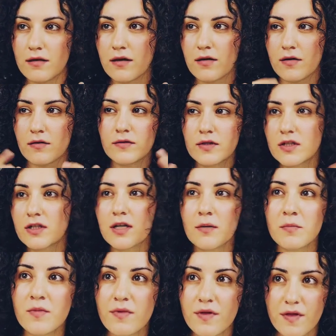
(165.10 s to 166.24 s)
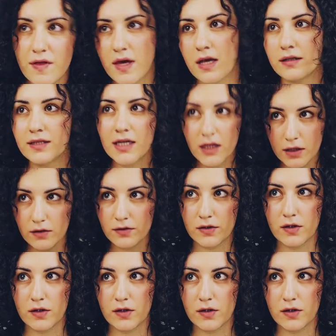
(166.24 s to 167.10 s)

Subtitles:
know, something tells you,